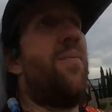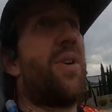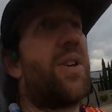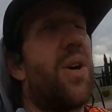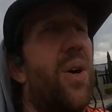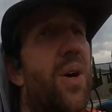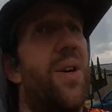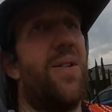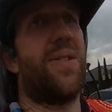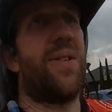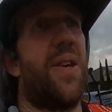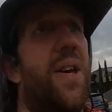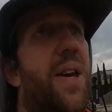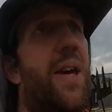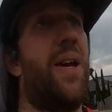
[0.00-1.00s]

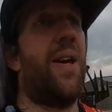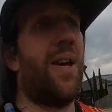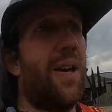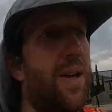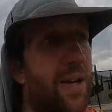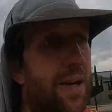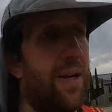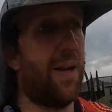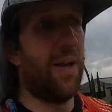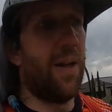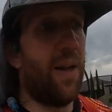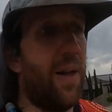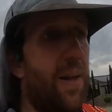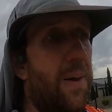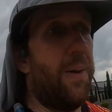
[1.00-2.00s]
Because
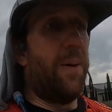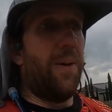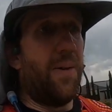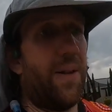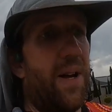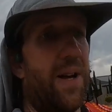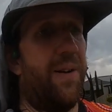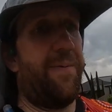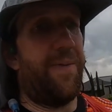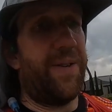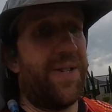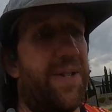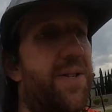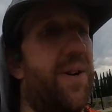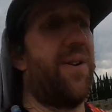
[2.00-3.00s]
life
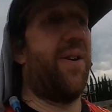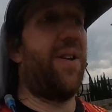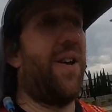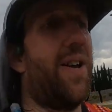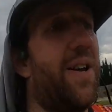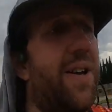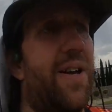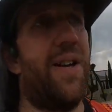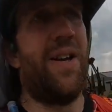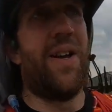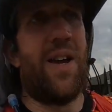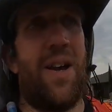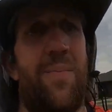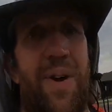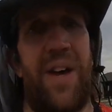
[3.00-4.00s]
is not
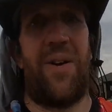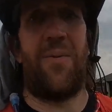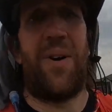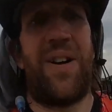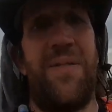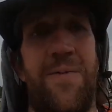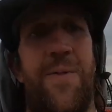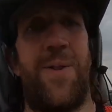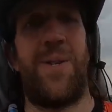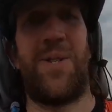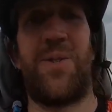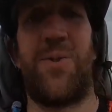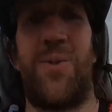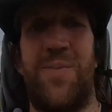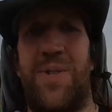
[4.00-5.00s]
about waiting for the
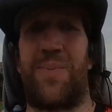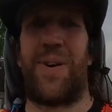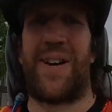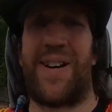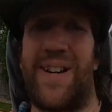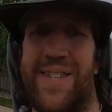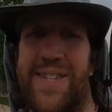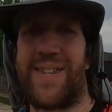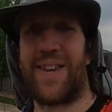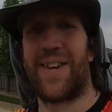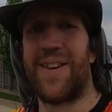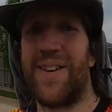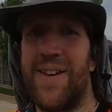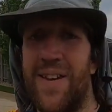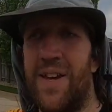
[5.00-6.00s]
storm to pass.
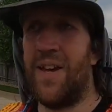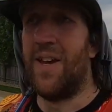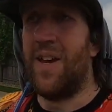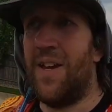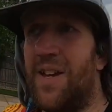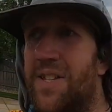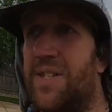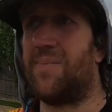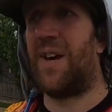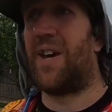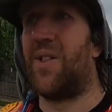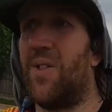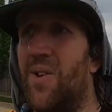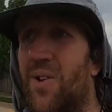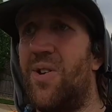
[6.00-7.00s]
It's
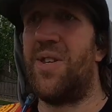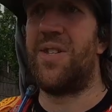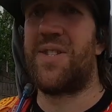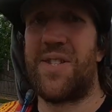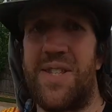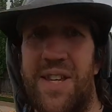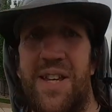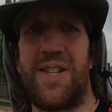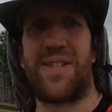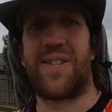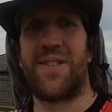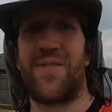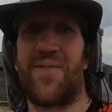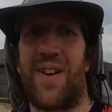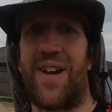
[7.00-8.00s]
about learning to dance
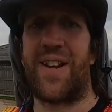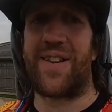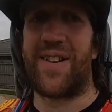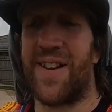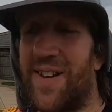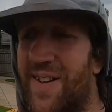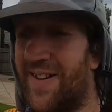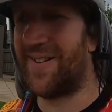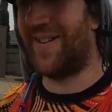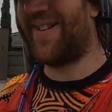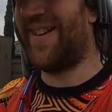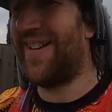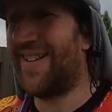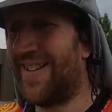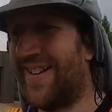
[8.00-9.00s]
in the rain.
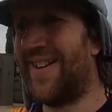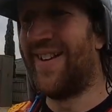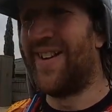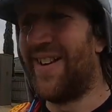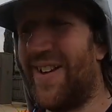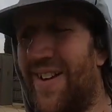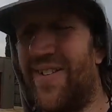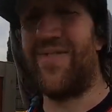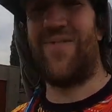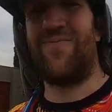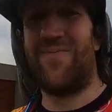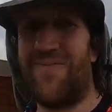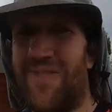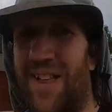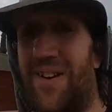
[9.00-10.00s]

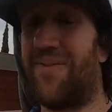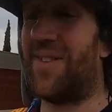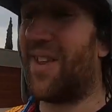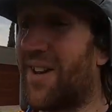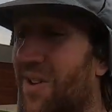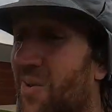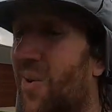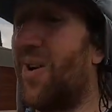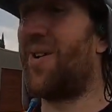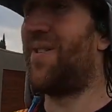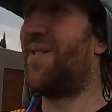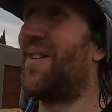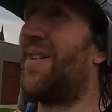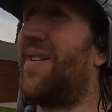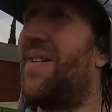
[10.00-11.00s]
I'm loving that quote.